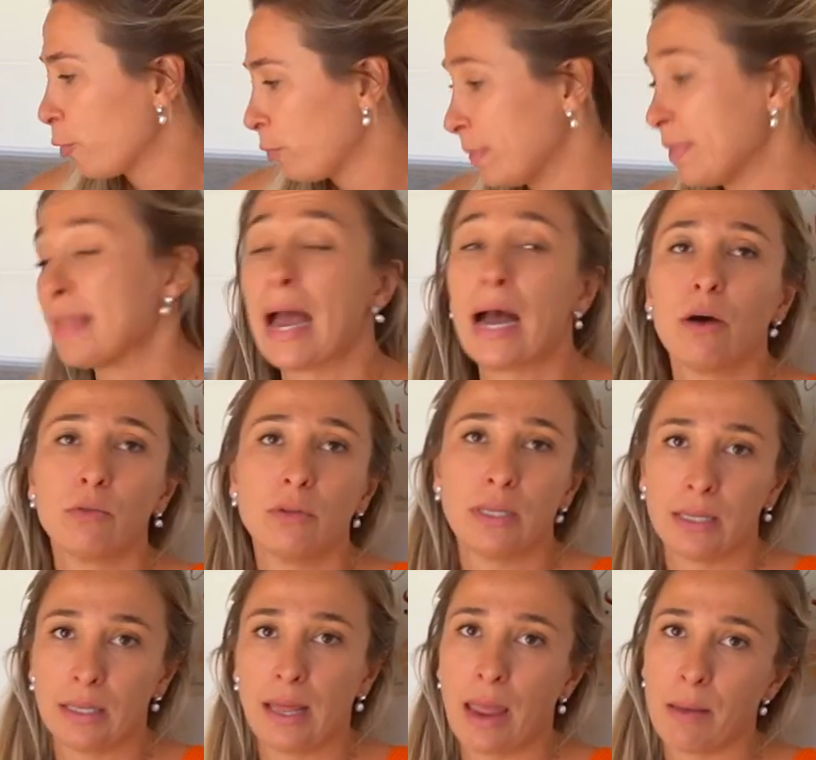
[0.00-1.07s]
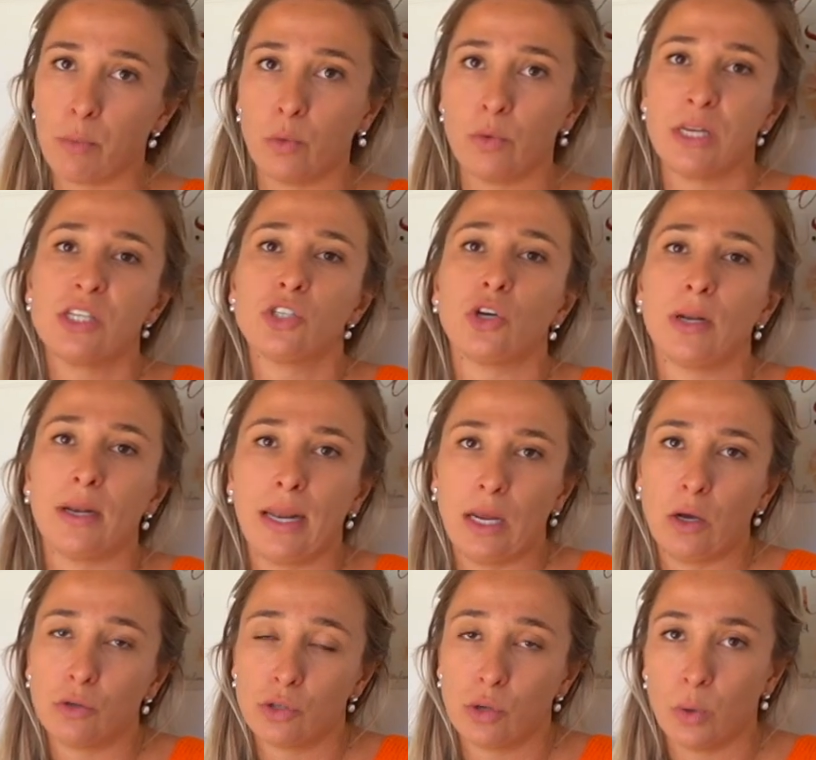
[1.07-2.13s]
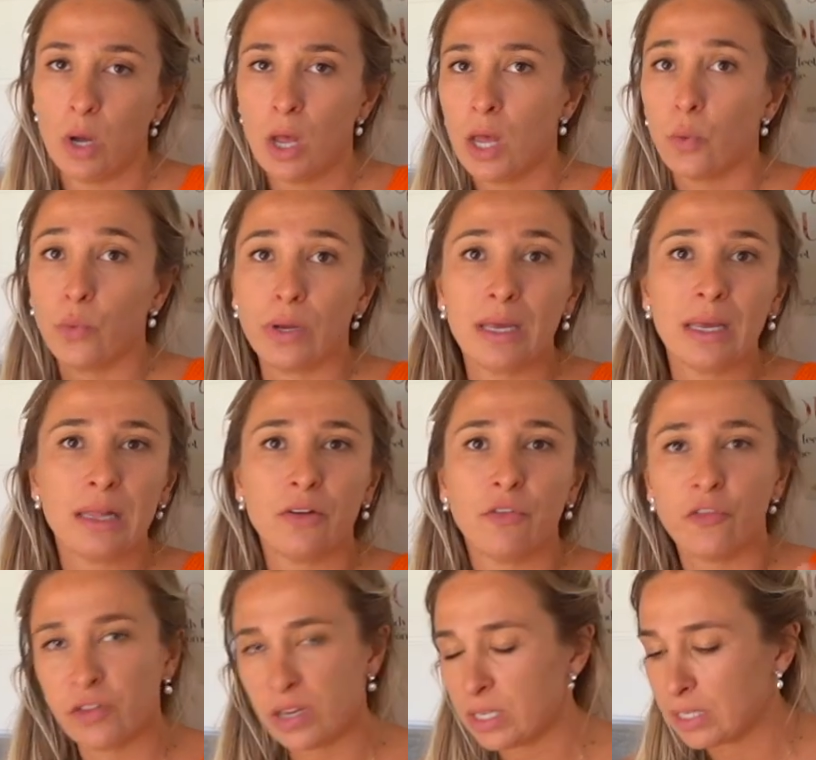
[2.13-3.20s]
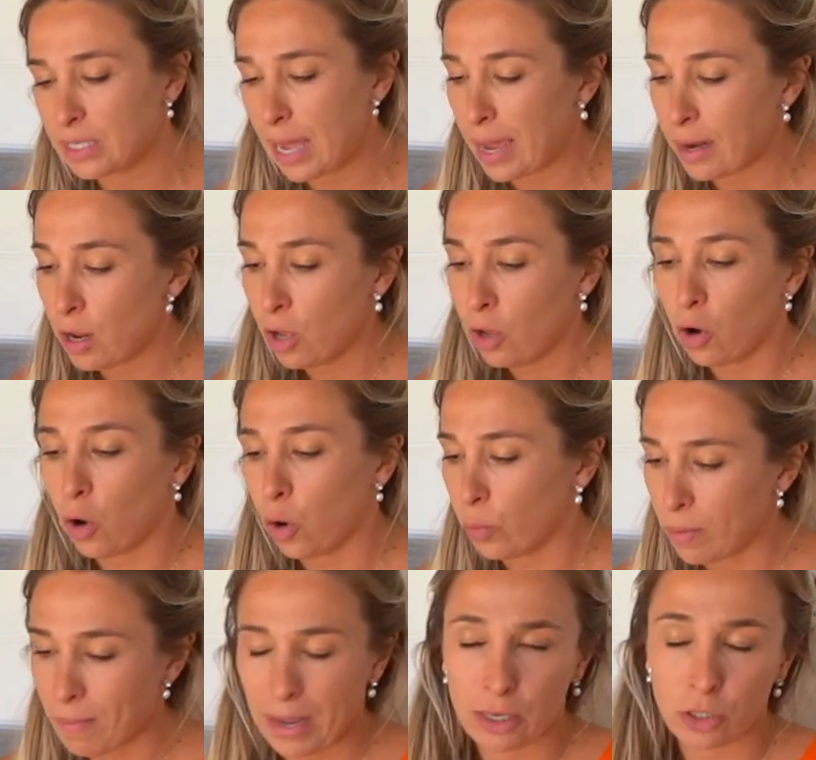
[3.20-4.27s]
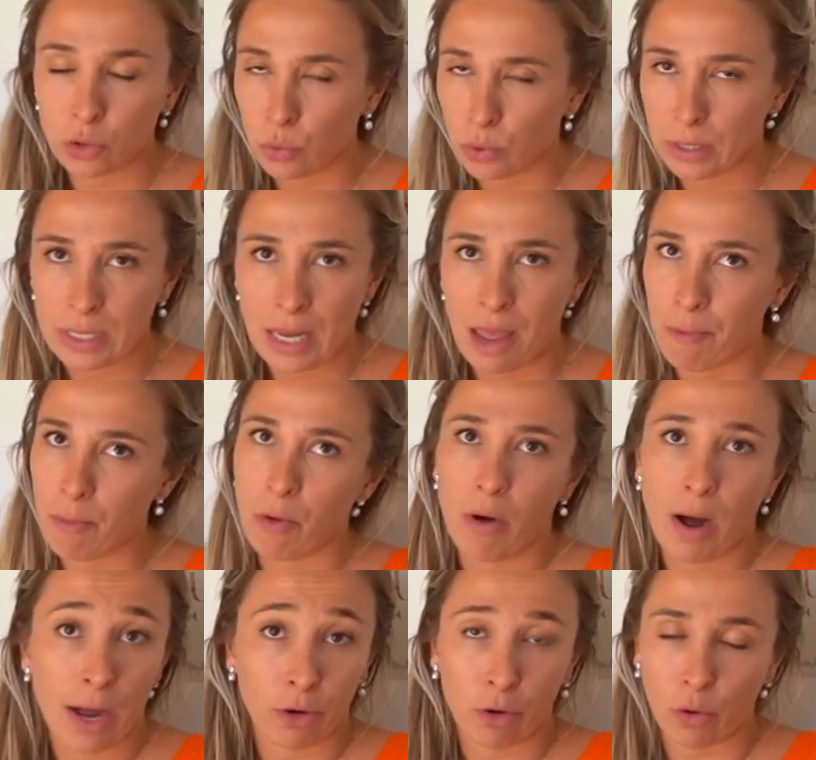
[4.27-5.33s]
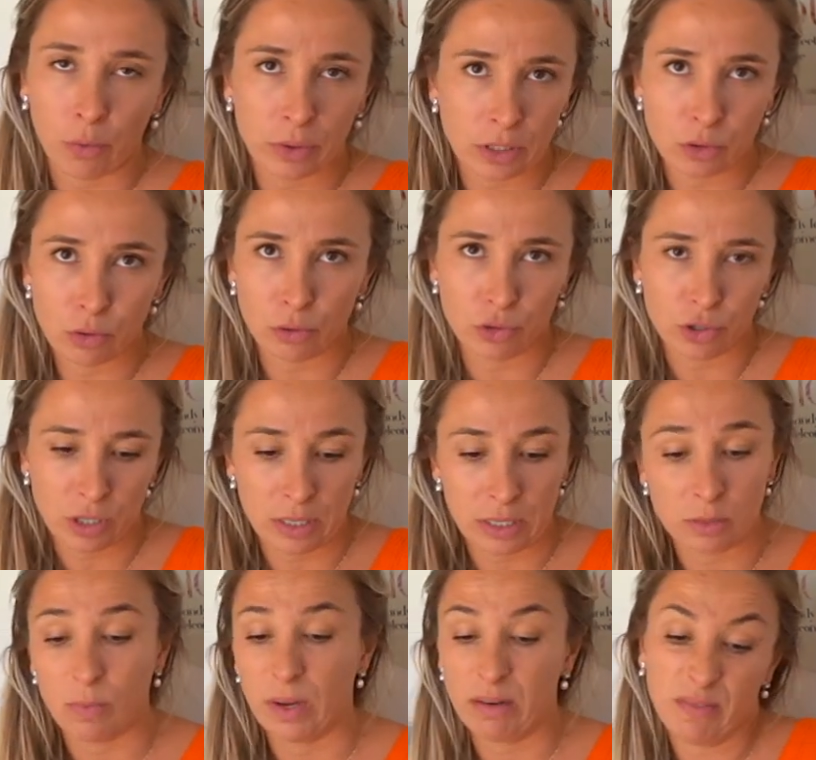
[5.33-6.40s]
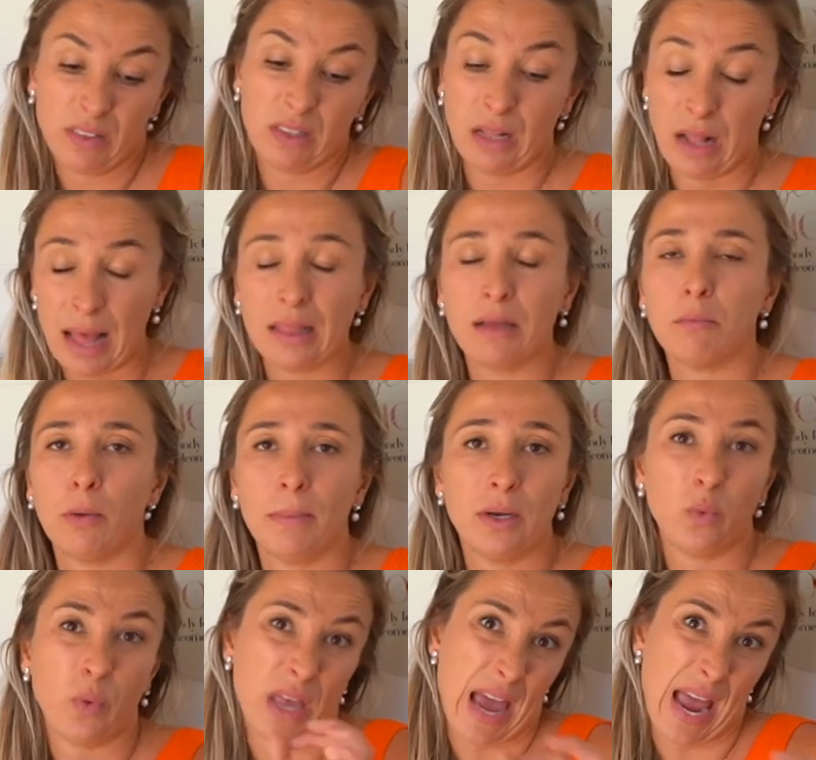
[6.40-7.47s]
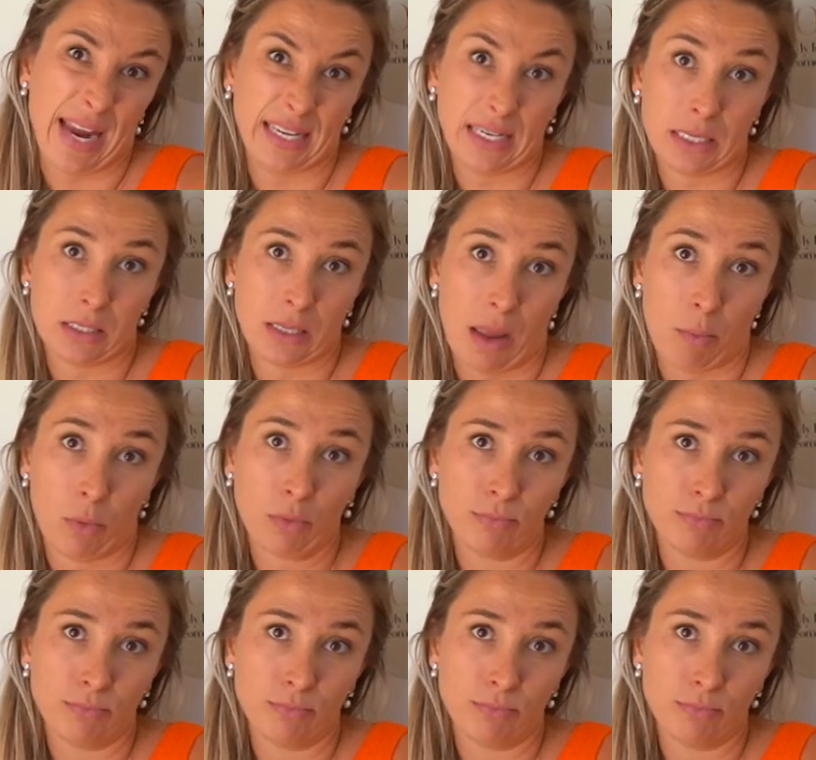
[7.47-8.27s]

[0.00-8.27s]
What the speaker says: now the table is on an angle, so we either fix that or we make a shorter table. I don't know what the solution is, but at the moment we hate this table.